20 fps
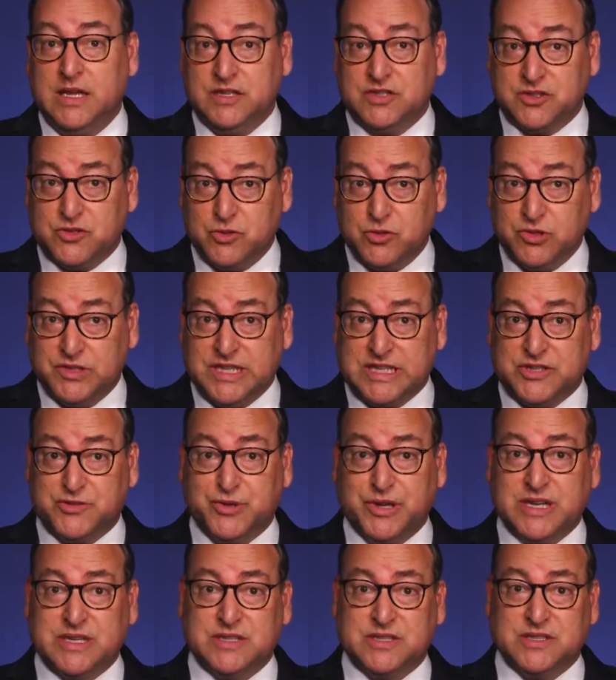School
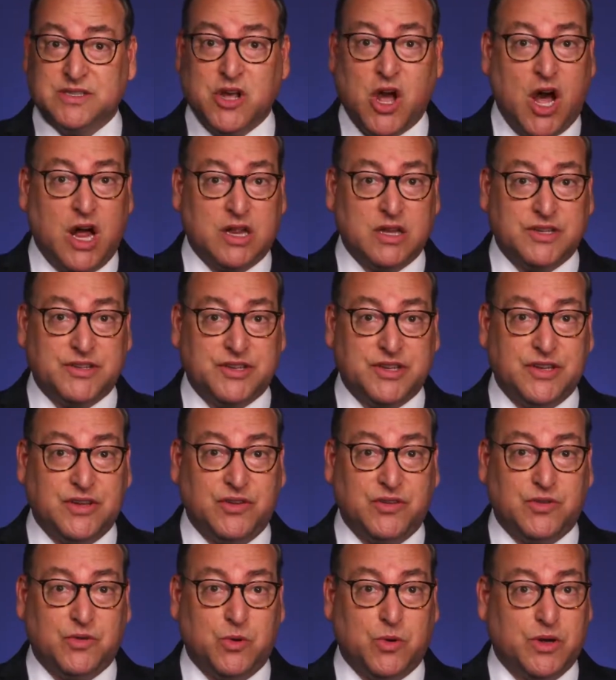districts,
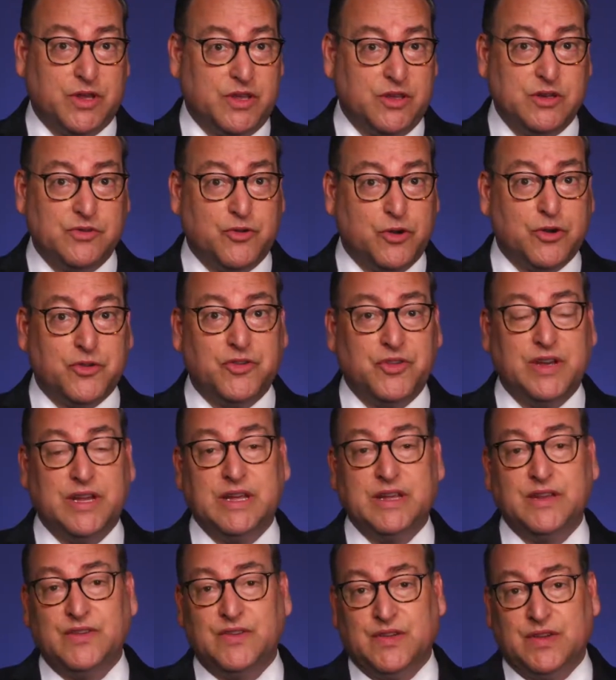colleges, or
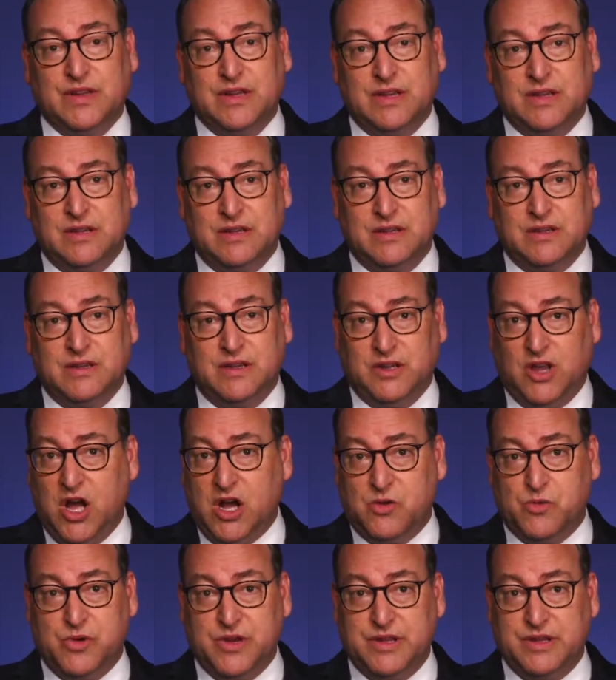universities,
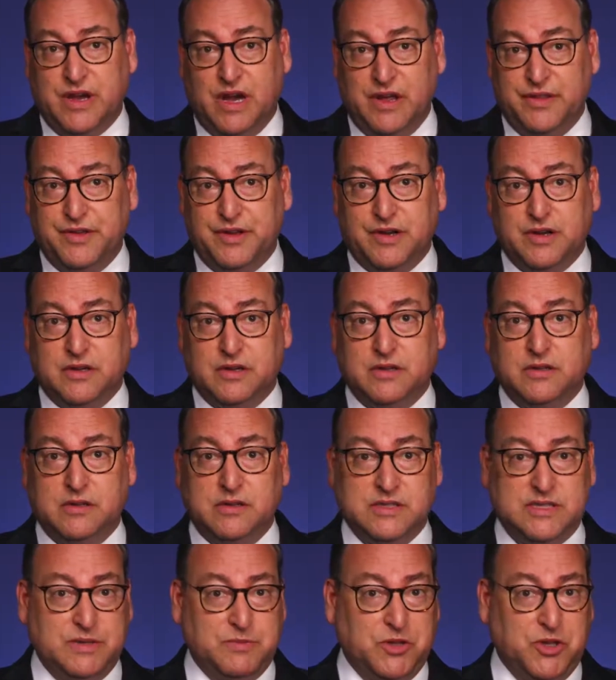along with other
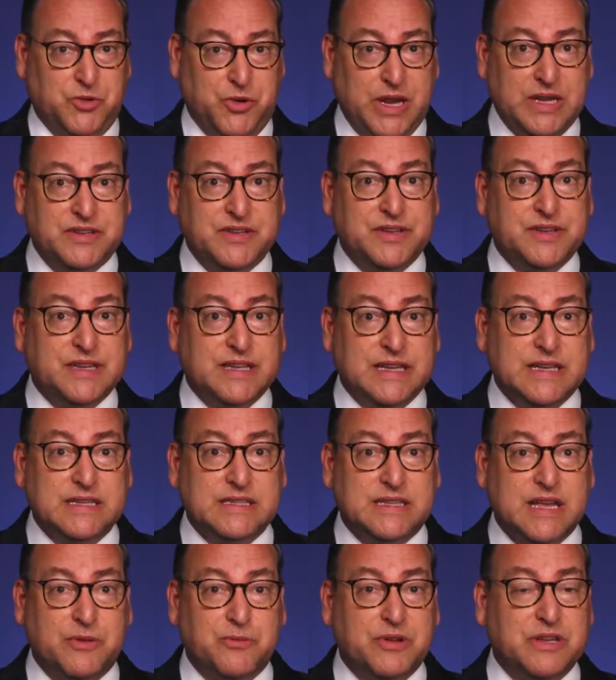similar
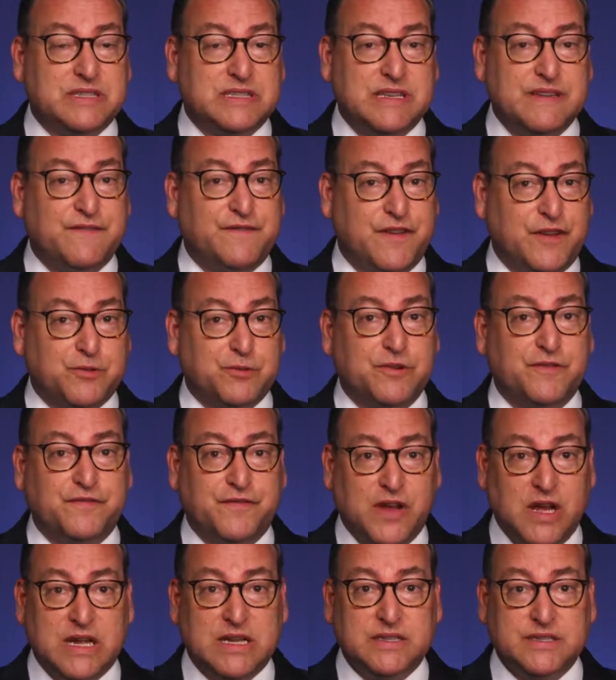entities that receive federal
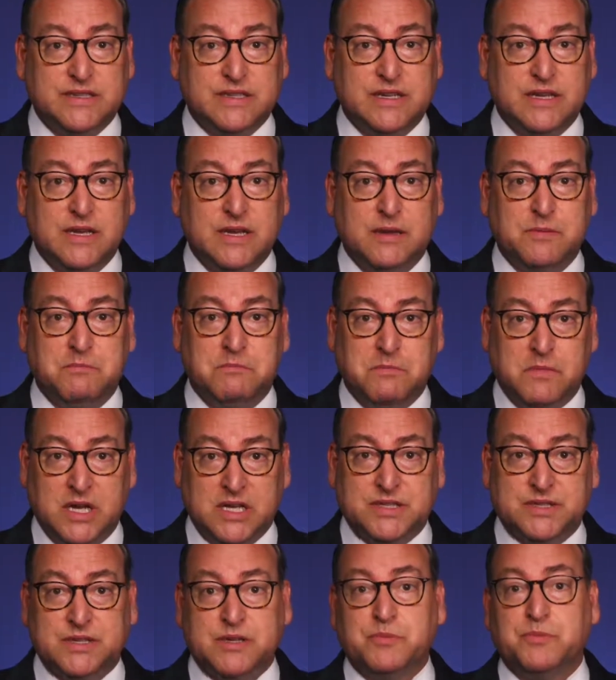funds,
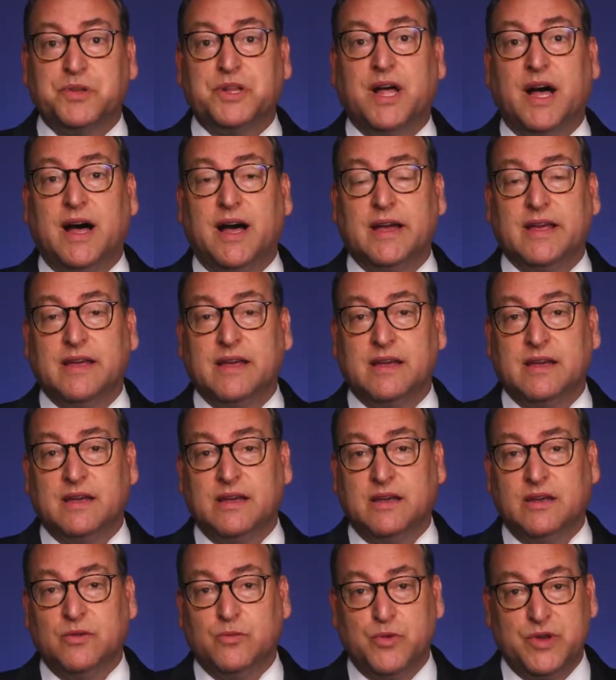must comply
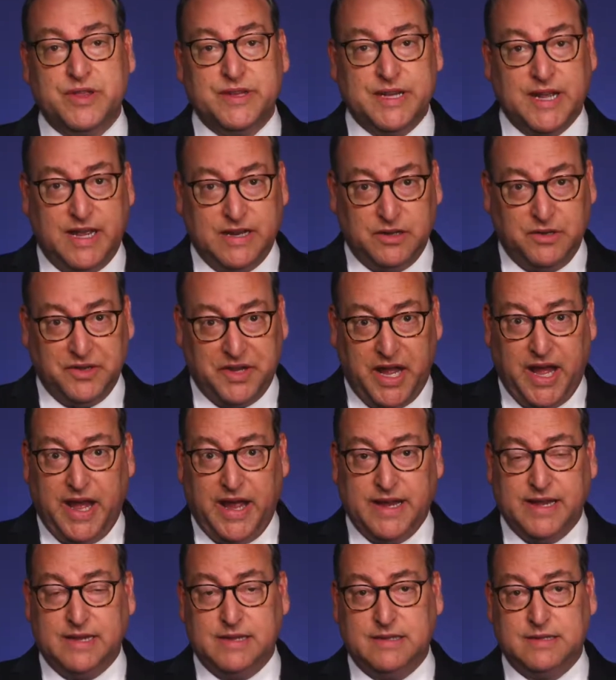with Title
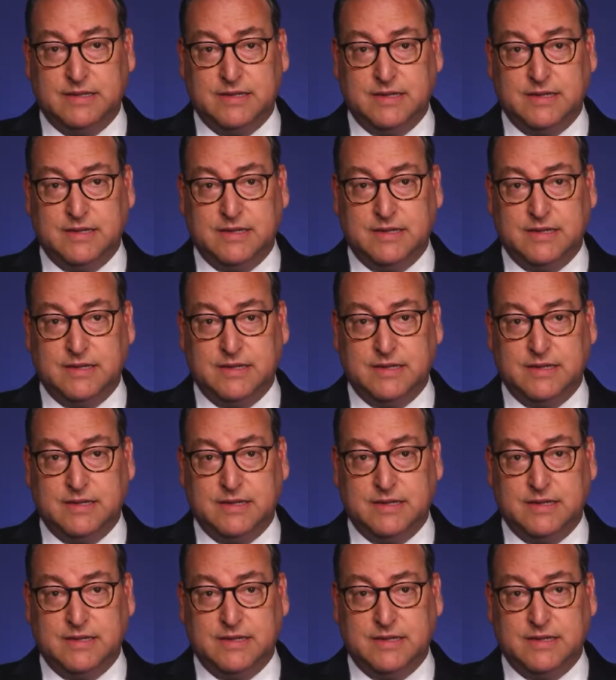IX.